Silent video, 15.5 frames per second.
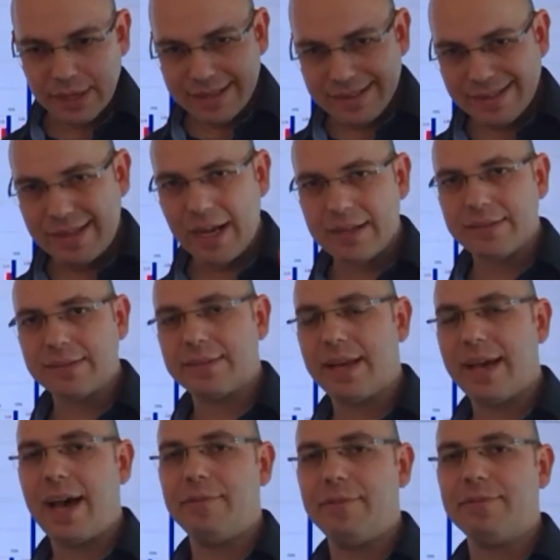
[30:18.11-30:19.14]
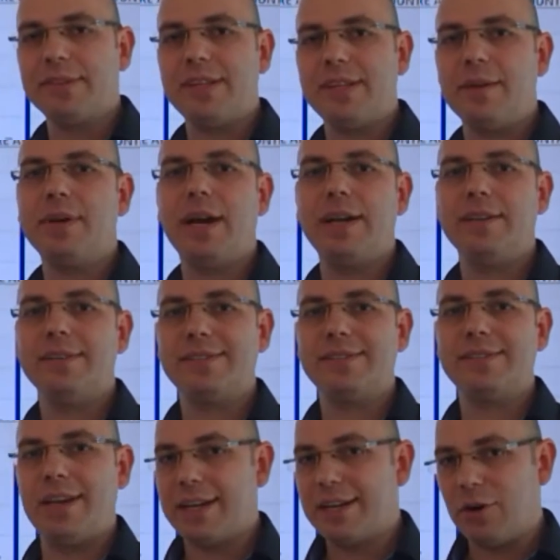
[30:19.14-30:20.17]
it does have some kind of
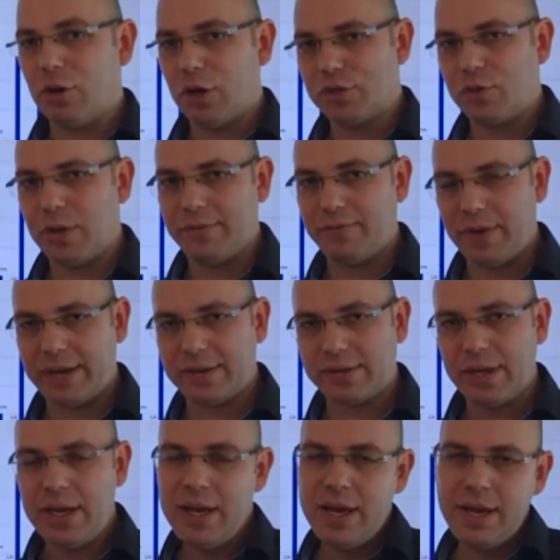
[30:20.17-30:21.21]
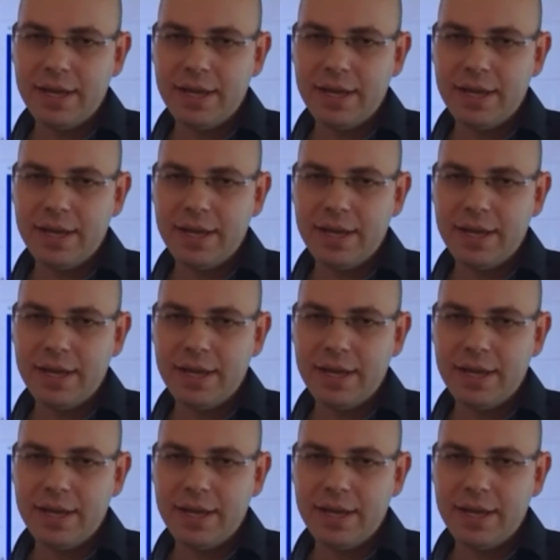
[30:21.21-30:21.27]
psychological effect